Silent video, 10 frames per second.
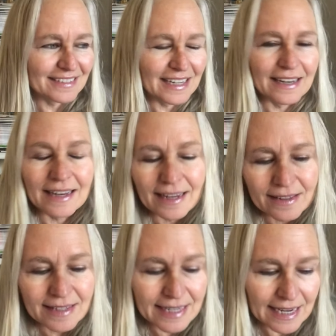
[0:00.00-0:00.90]
And it's
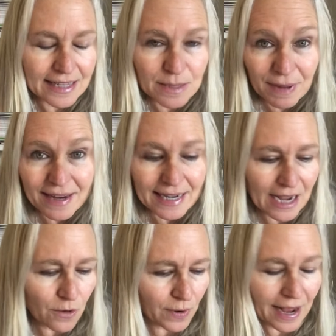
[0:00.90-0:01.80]
an, it's about an
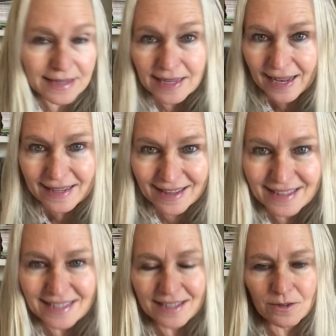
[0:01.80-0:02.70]
hour. As, and as
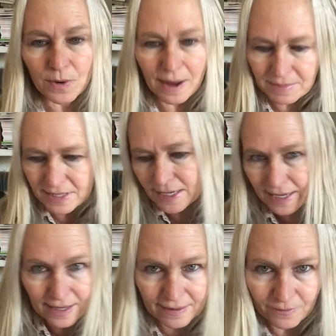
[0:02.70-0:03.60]
this is going, I'm
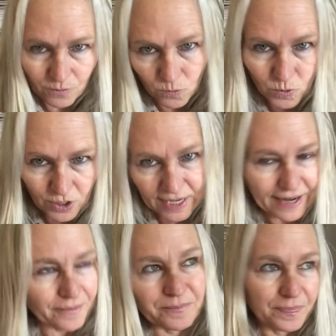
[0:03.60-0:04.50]
sitting working.